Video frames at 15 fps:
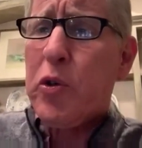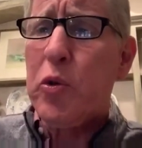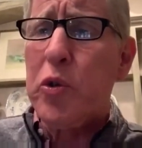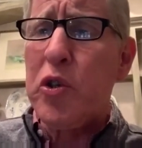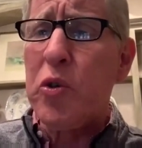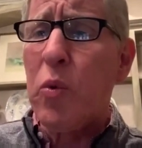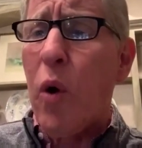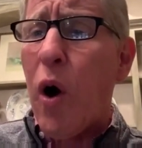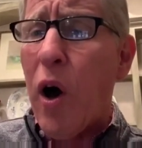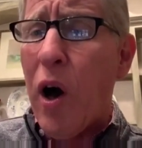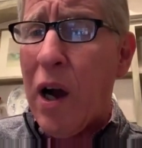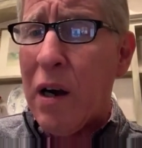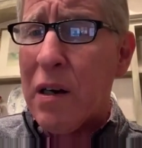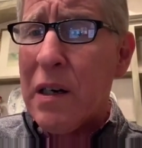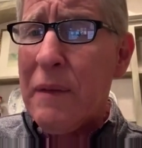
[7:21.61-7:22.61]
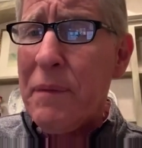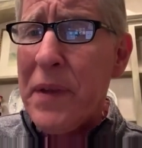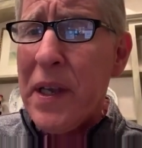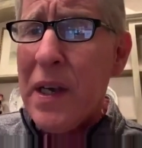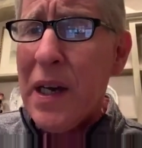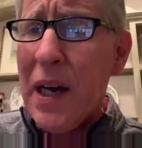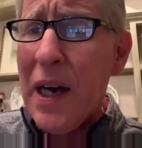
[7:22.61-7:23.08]
who you
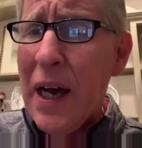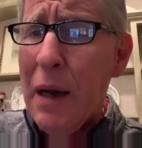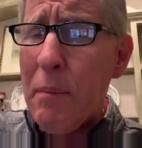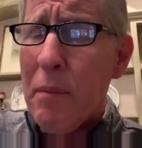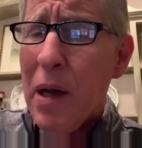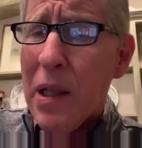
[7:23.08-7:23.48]
are